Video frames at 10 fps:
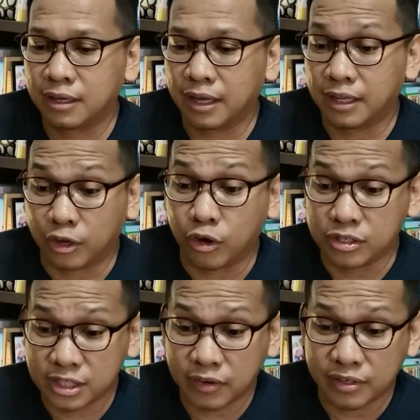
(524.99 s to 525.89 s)
and the
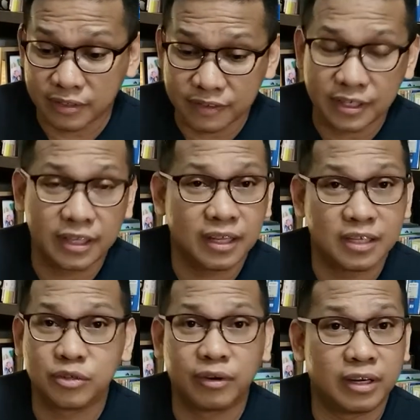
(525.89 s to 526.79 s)
consequence of sin
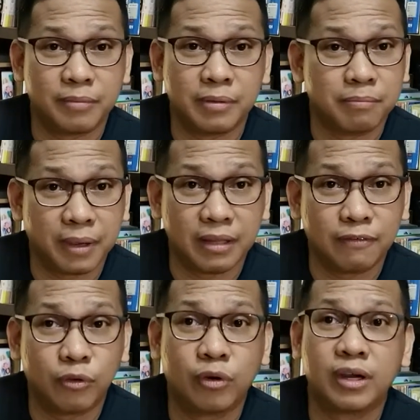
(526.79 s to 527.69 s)
has already been paid
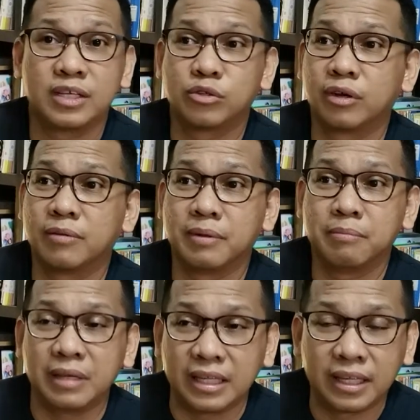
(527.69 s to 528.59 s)
for, has already
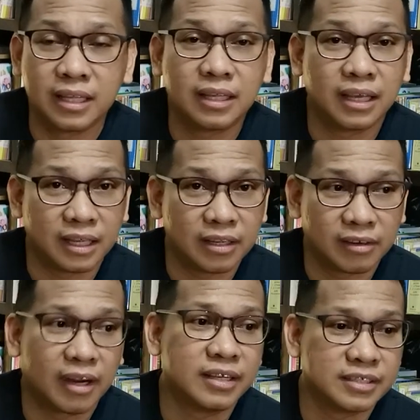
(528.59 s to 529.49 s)
been beaten in
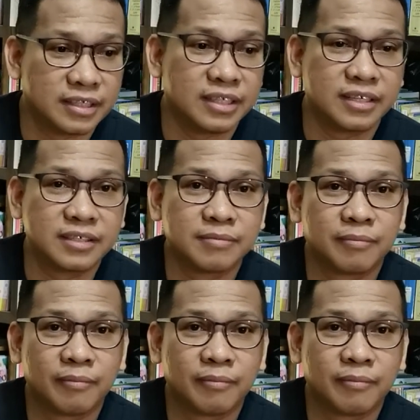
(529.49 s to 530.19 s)
Christ Jesus,